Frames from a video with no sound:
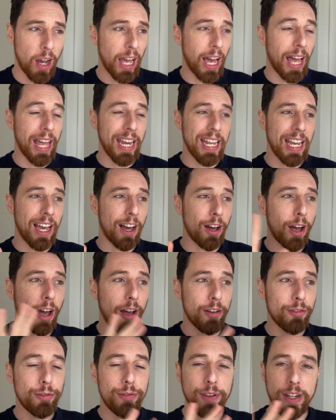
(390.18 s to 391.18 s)
any
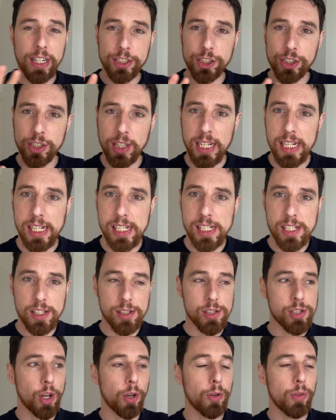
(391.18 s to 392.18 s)
unfinished things,
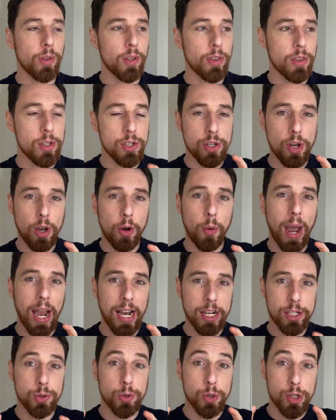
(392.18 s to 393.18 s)
so that there's no
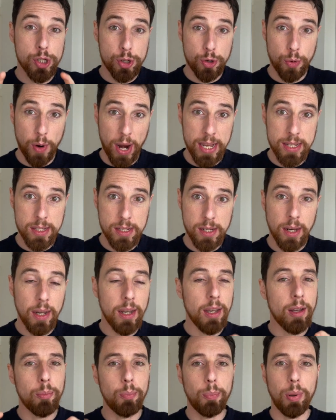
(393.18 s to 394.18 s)
extra stress
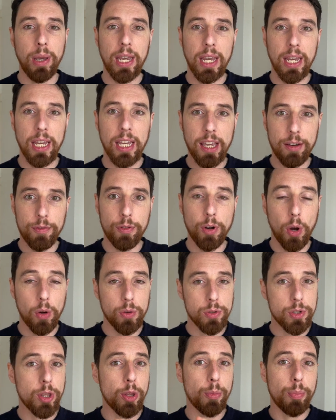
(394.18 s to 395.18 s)
being given
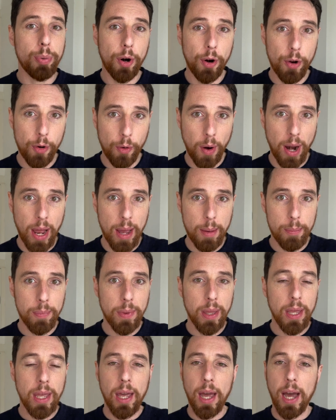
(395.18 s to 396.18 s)
onto the program,
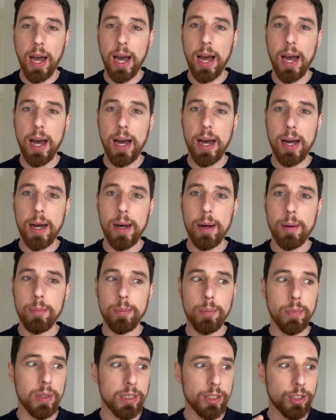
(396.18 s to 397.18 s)

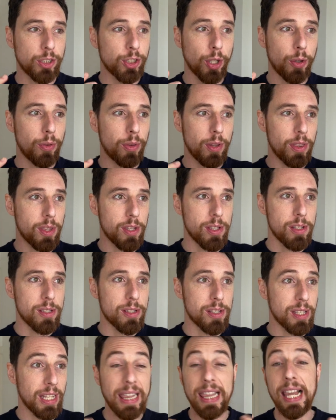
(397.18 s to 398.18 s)
so that
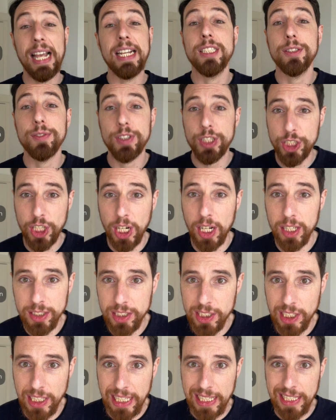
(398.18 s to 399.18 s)
there's less of a
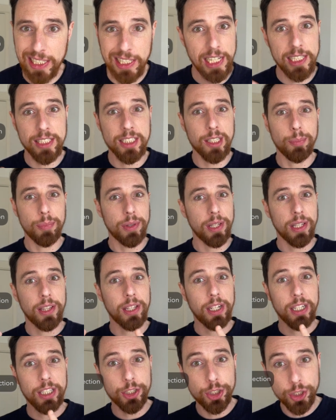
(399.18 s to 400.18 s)
chance that it does something
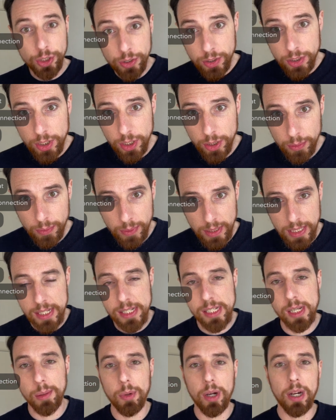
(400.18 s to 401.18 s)
that it shouldn't do in
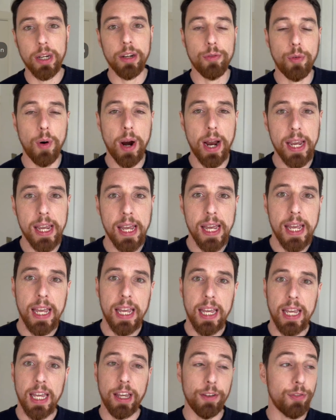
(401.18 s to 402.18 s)
some kind of way.
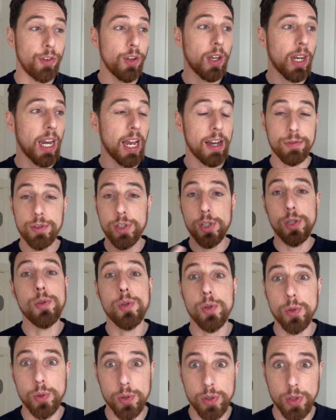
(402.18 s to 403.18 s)
If you can have two
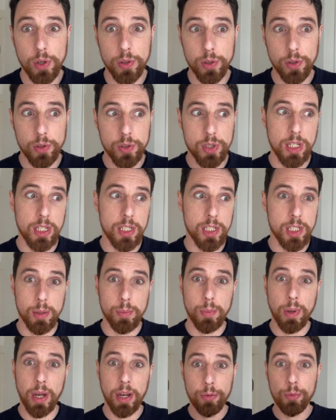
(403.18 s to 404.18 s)
DAWs on your
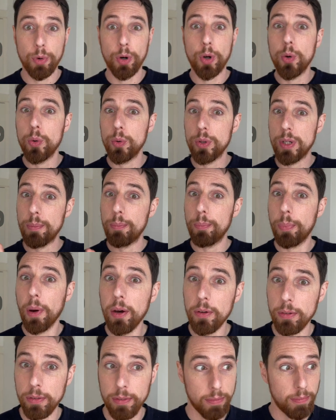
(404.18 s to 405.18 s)
system and record in
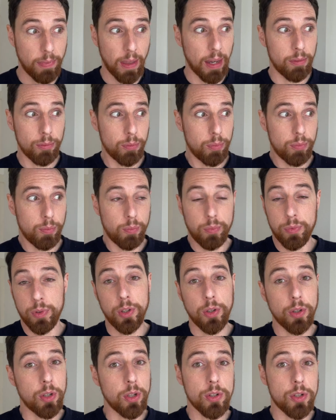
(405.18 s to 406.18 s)
both, then
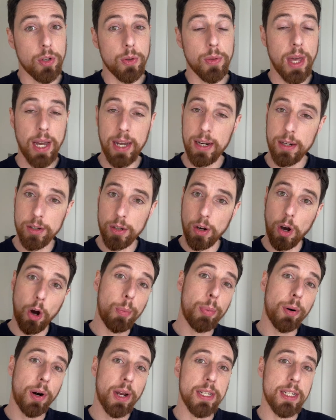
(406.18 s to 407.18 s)
you could do that and
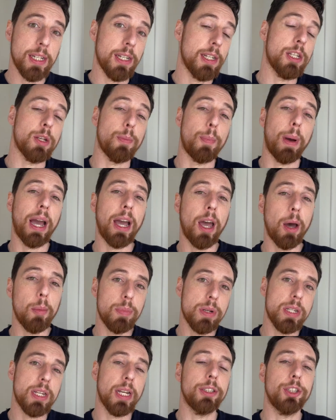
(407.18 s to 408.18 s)
operate it as a backup
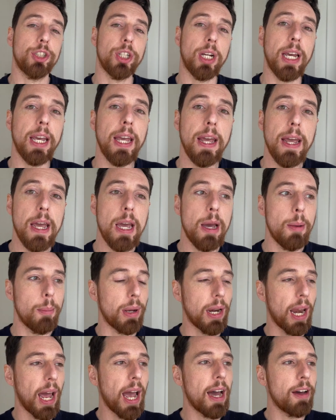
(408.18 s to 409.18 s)
potentially,
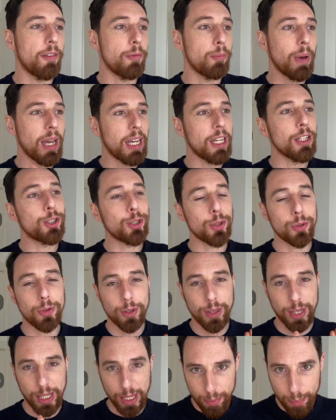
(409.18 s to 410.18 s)
but making sure
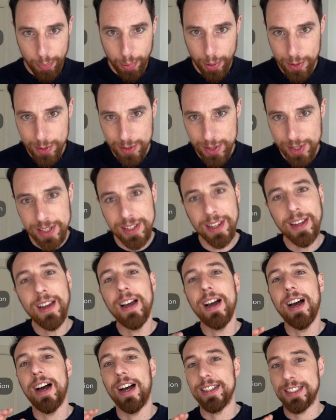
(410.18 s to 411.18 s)
that the inputs
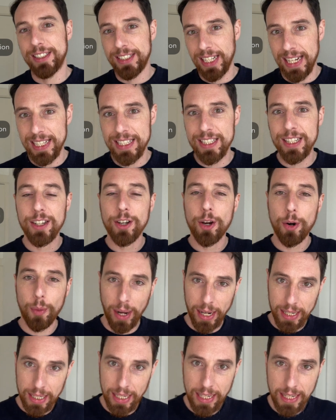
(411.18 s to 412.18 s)
are set
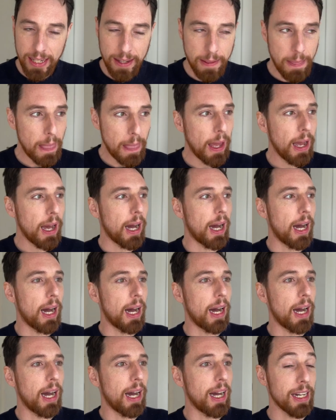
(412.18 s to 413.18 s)
correctly,
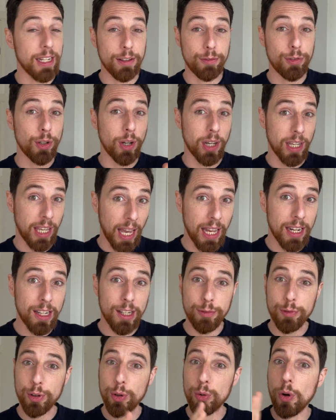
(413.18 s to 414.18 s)
and if
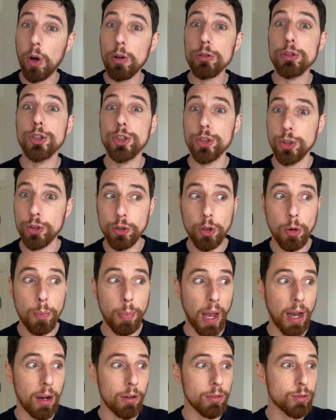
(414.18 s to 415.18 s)
you're not sure
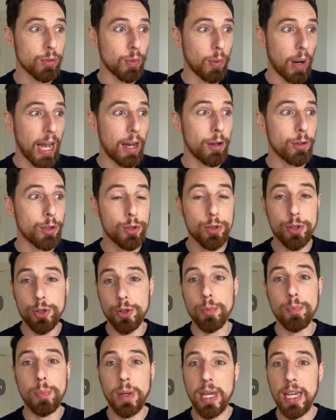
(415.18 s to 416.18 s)
about how you
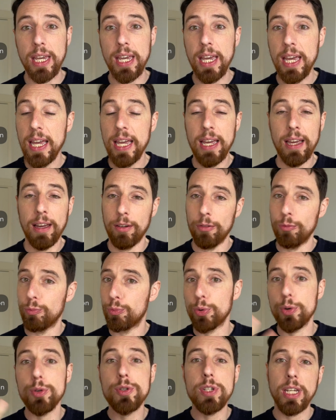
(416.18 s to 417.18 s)
should be
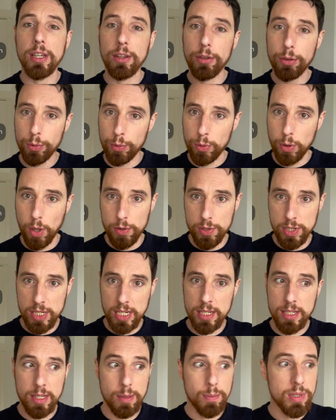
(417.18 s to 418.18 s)
routing through those
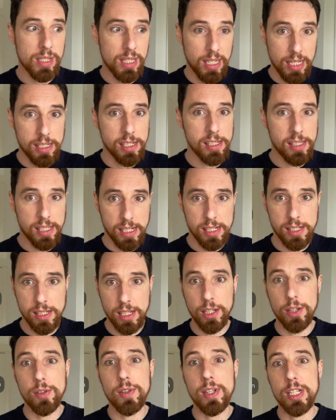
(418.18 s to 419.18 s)
systems, these are things
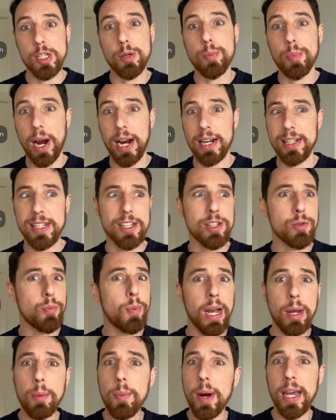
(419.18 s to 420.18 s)
that you need to practice
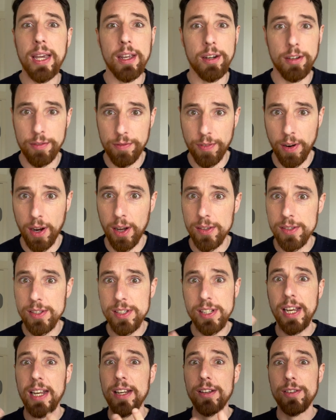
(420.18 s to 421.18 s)
way in advance,
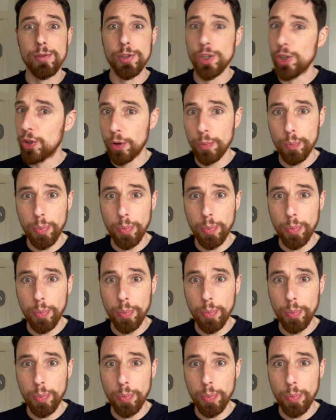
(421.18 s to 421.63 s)
and you can